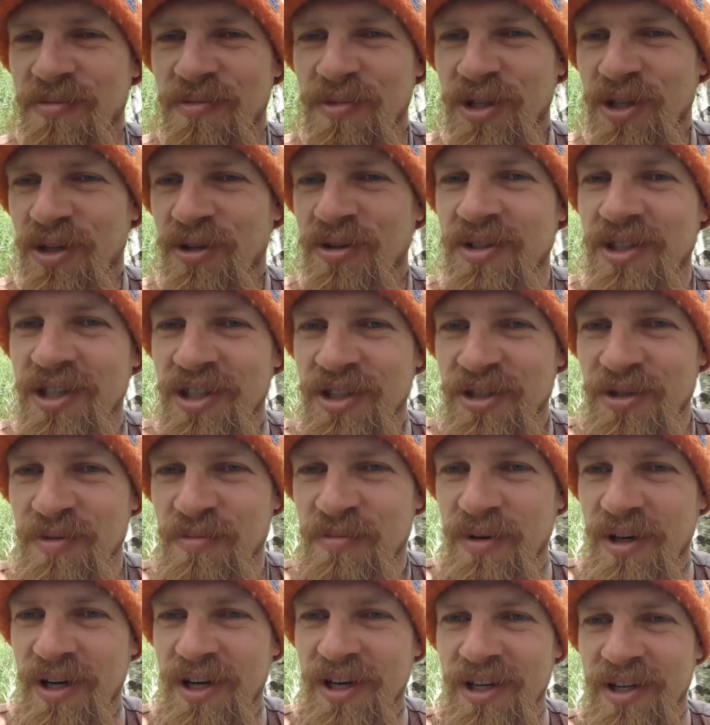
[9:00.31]
we don't need to
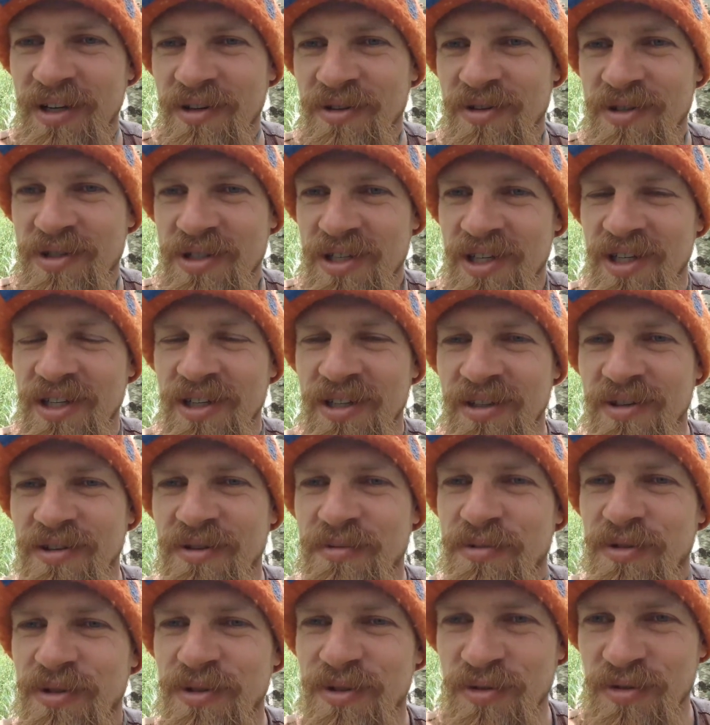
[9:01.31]
buy or sell or
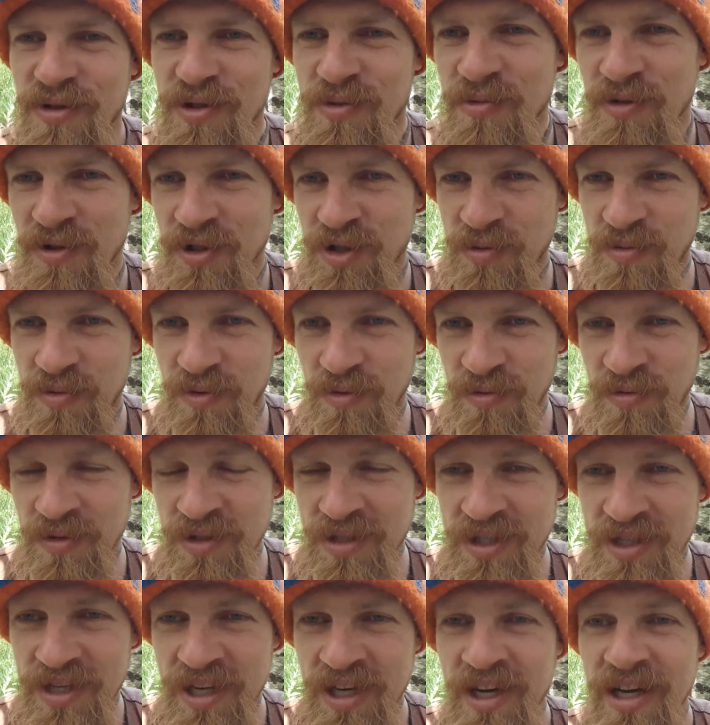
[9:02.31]
produce more
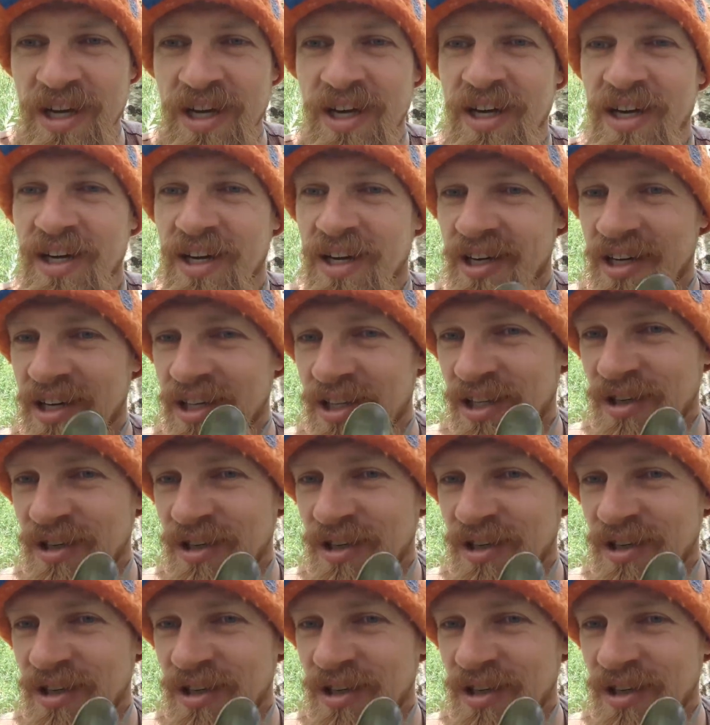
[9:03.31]
spoons, and